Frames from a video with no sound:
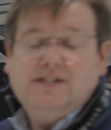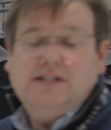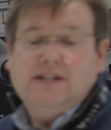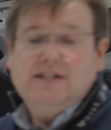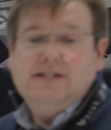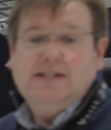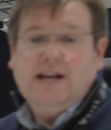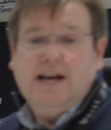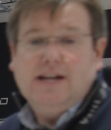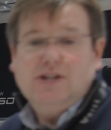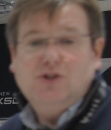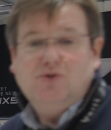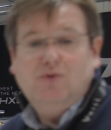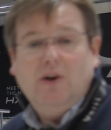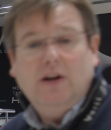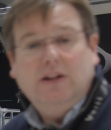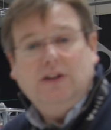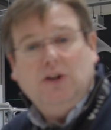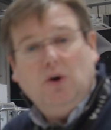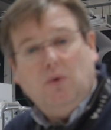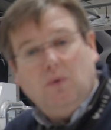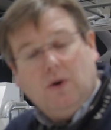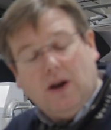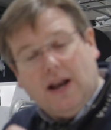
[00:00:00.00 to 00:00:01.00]
is the test rig
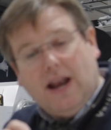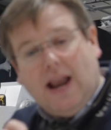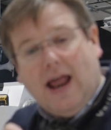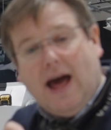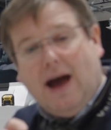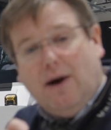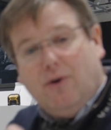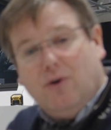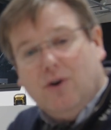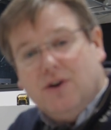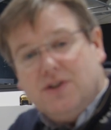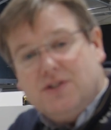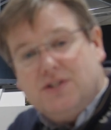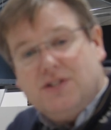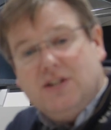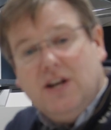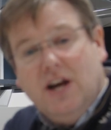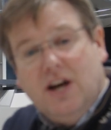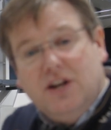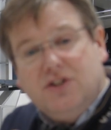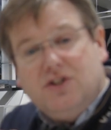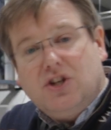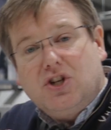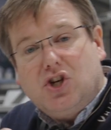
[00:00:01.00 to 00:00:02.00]
that will allow us
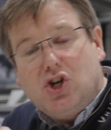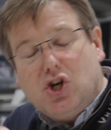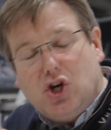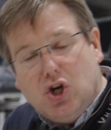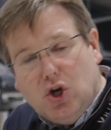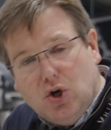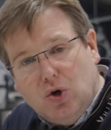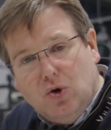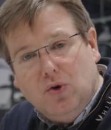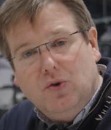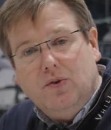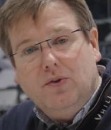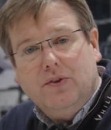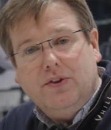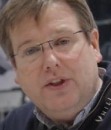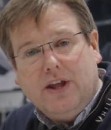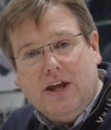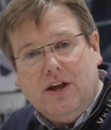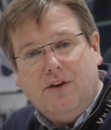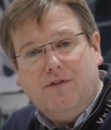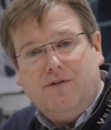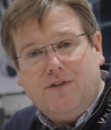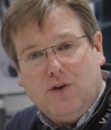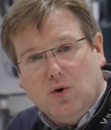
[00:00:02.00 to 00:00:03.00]
to tune
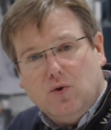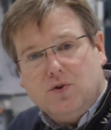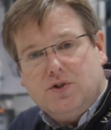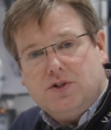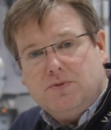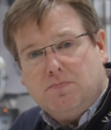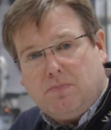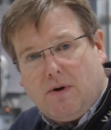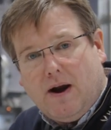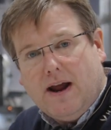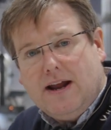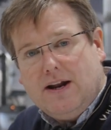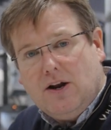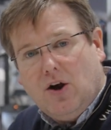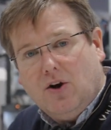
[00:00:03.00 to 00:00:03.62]
the fuel spray